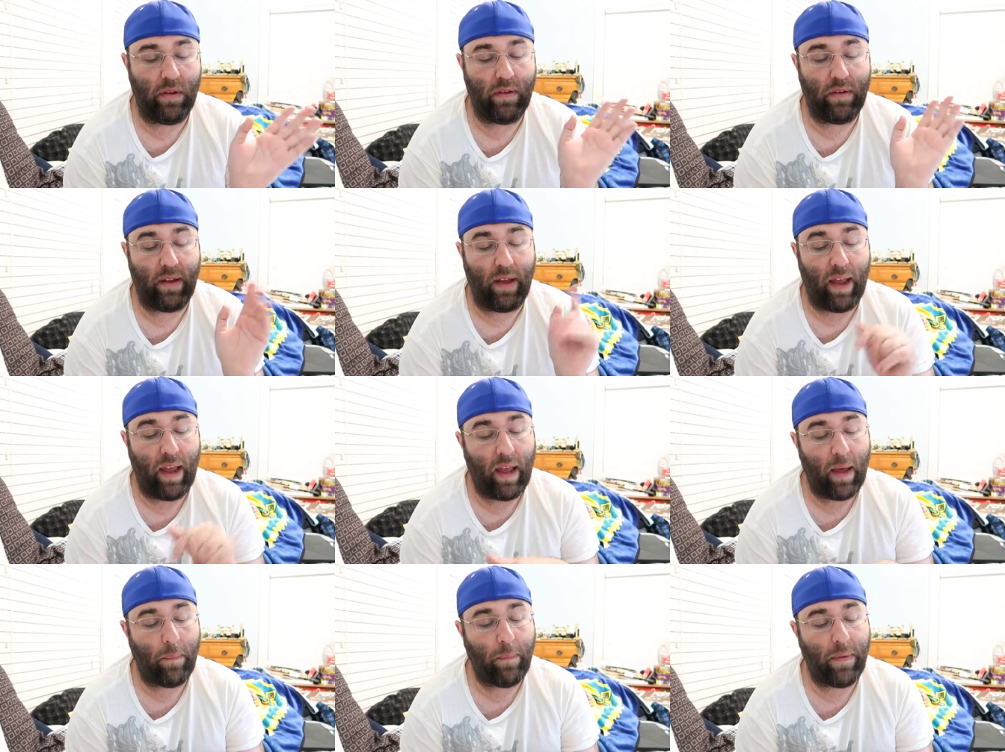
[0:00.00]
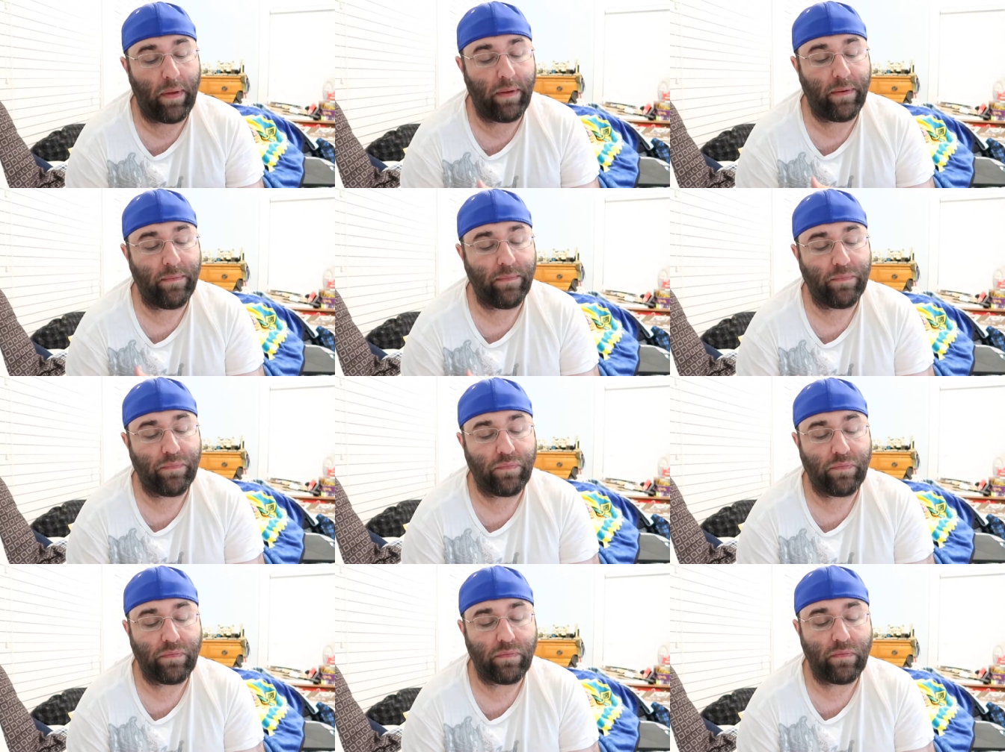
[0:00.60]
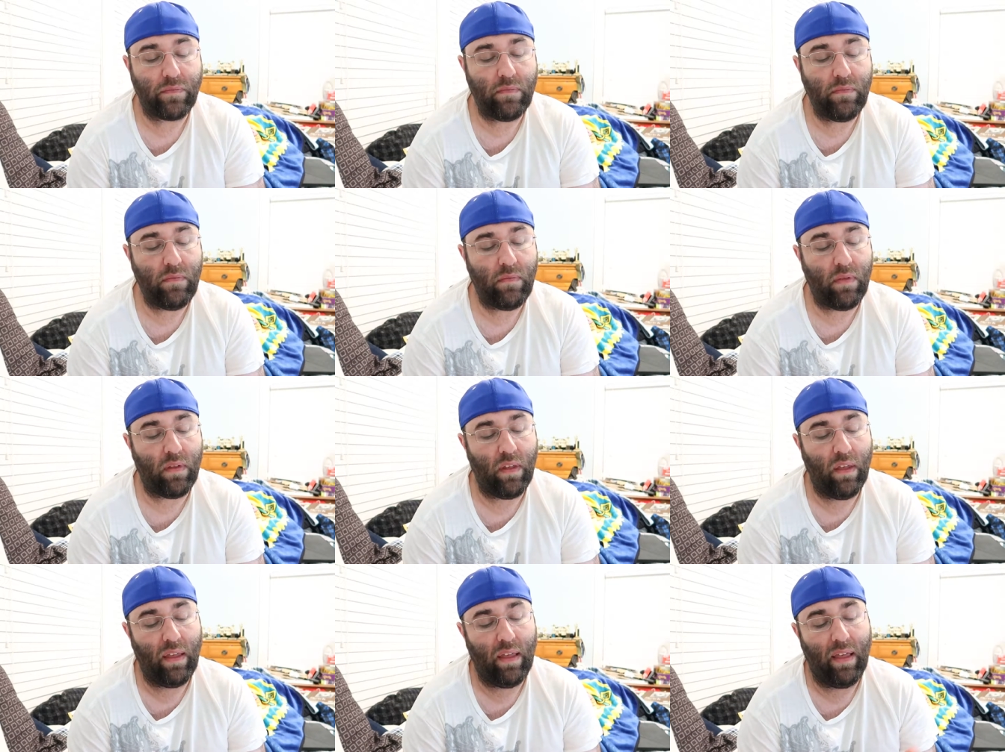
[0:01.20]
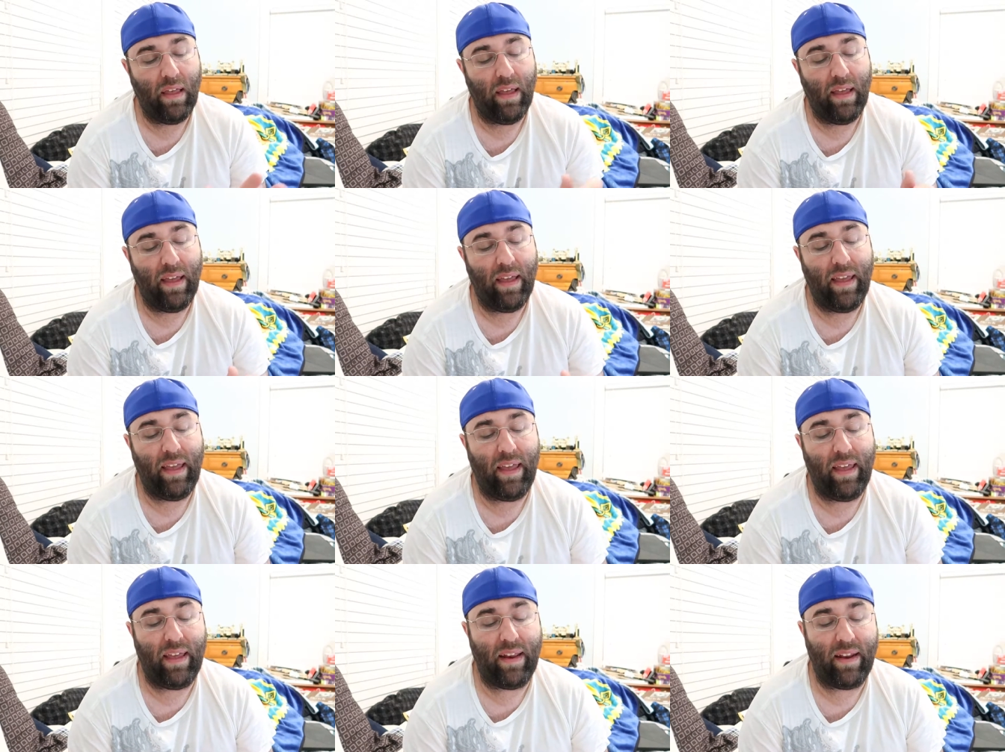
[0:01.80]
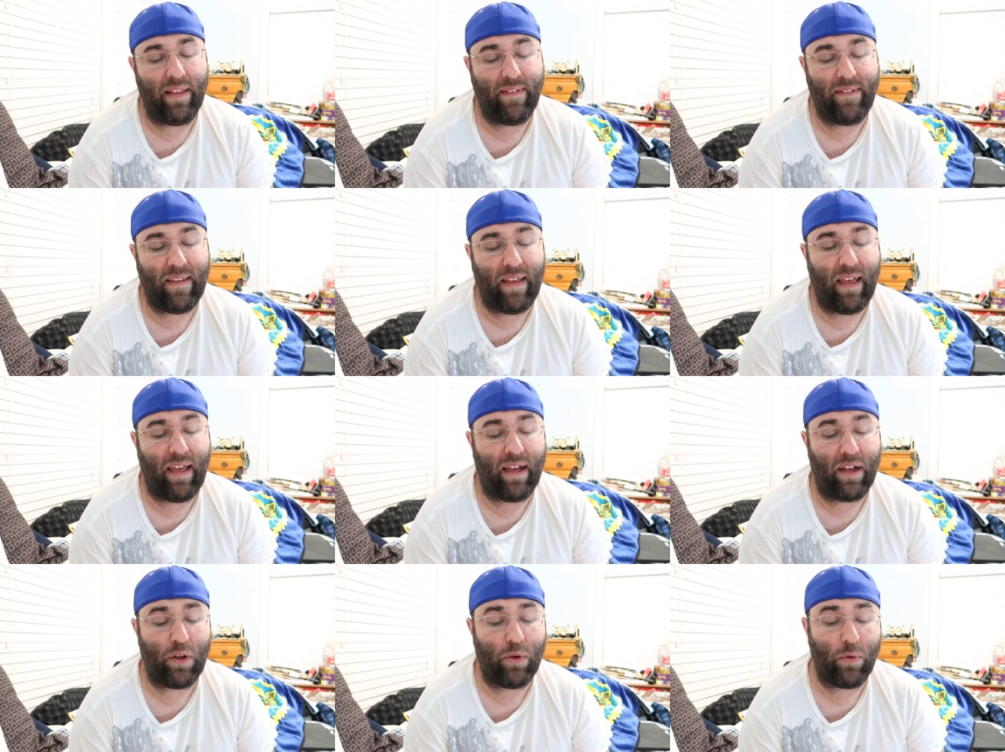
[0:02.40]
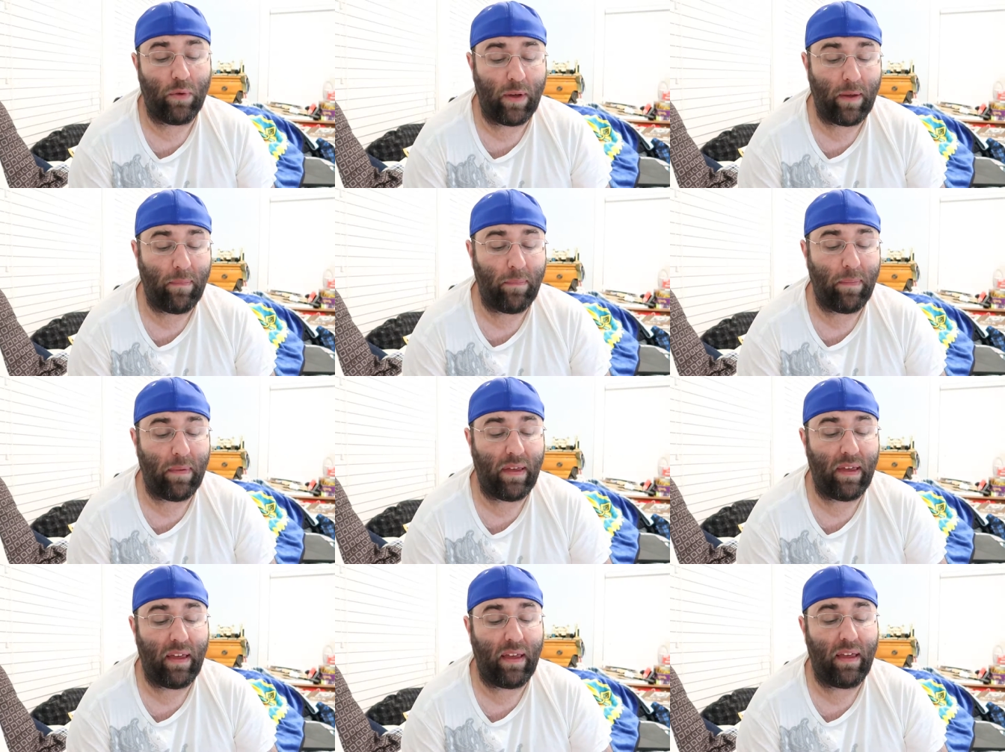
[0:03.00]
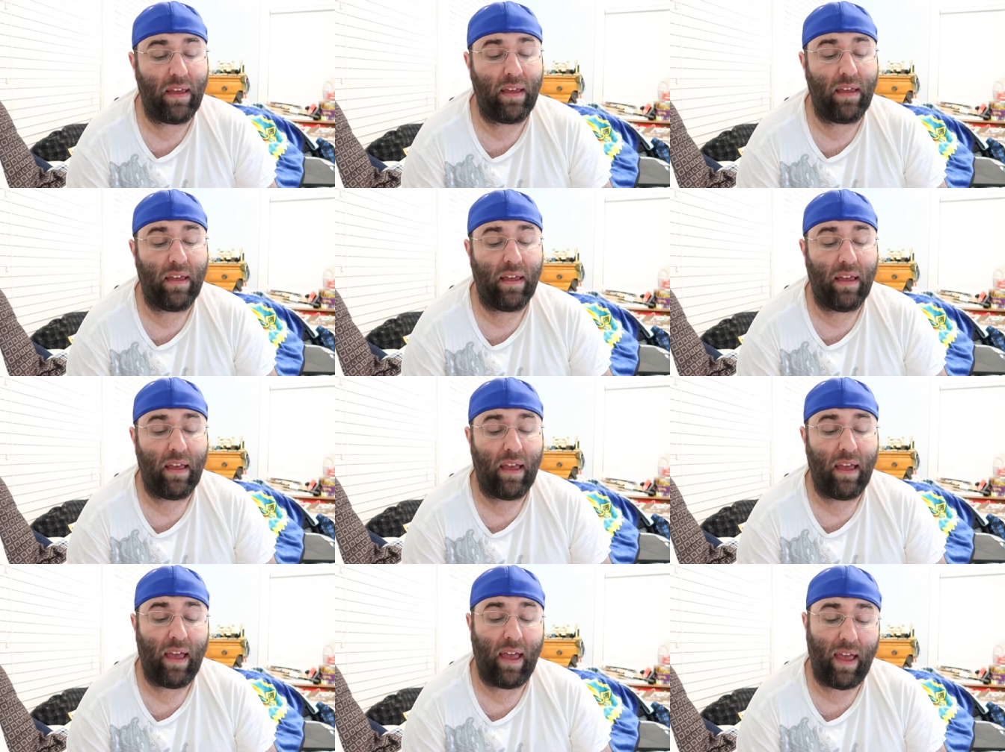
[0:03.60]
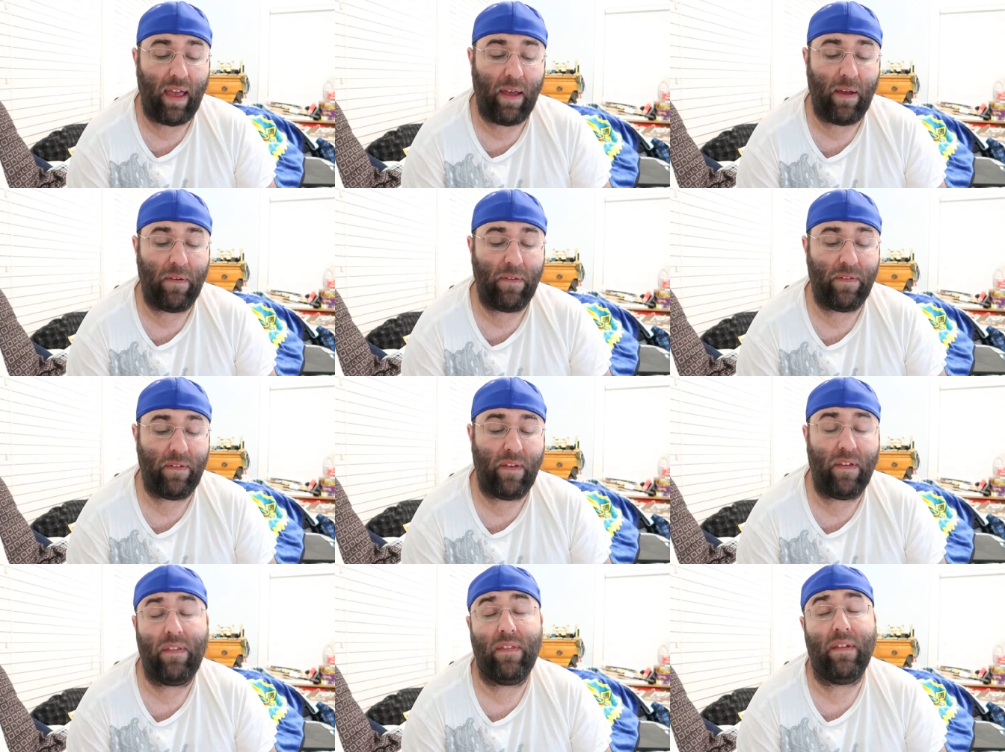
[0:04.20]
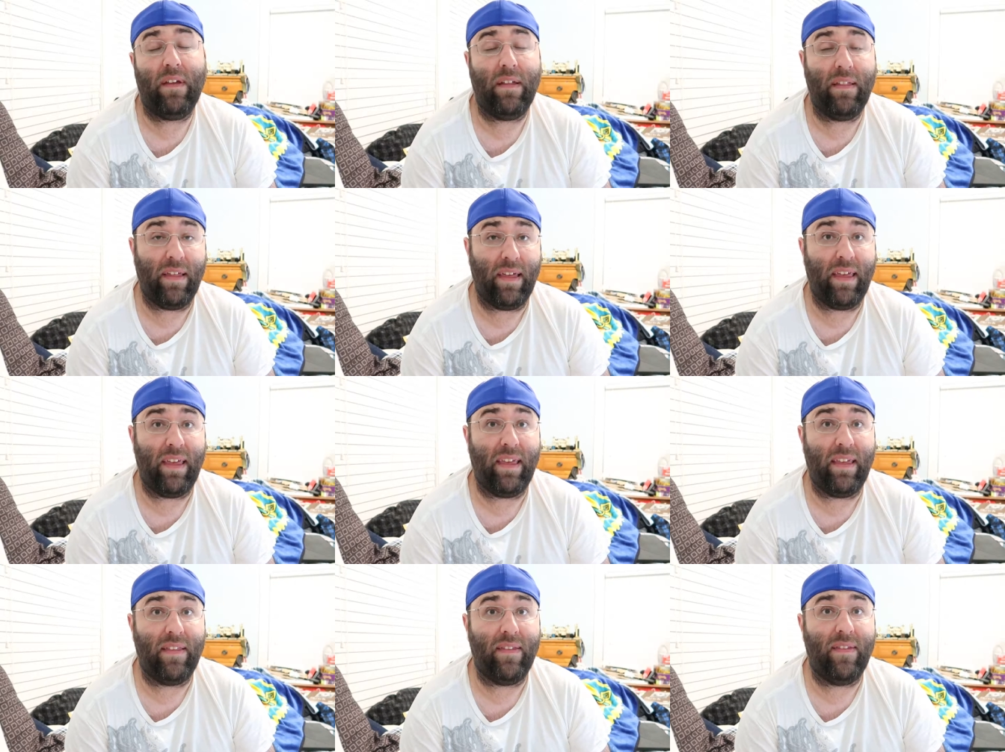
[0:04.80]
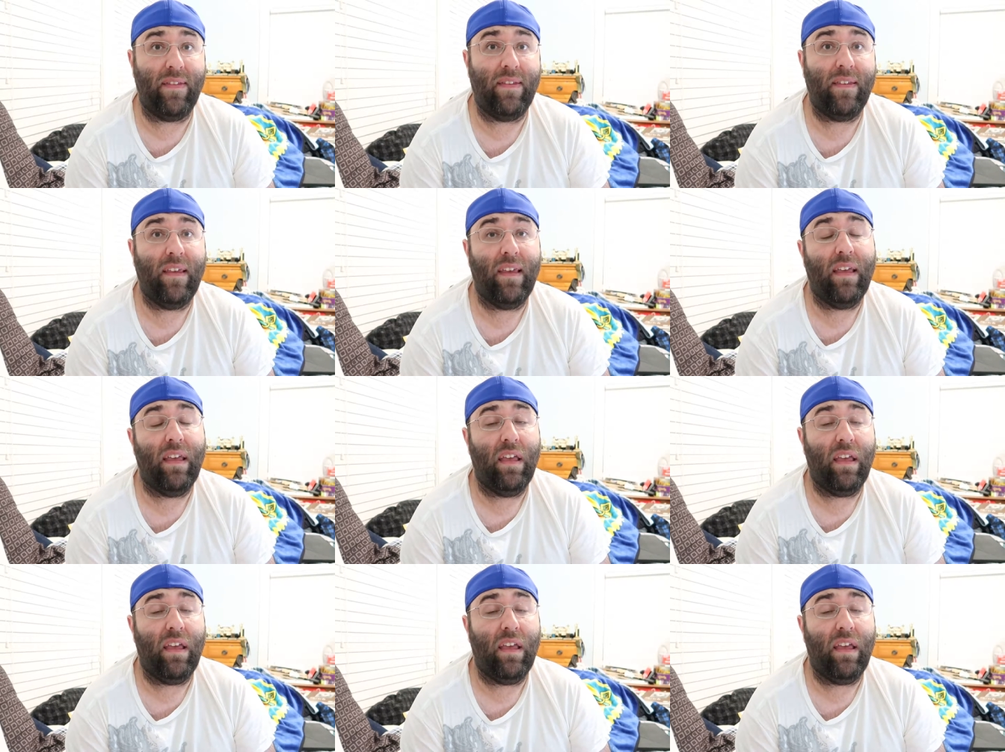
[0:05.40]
to happen. And it's a creepy house in the glades.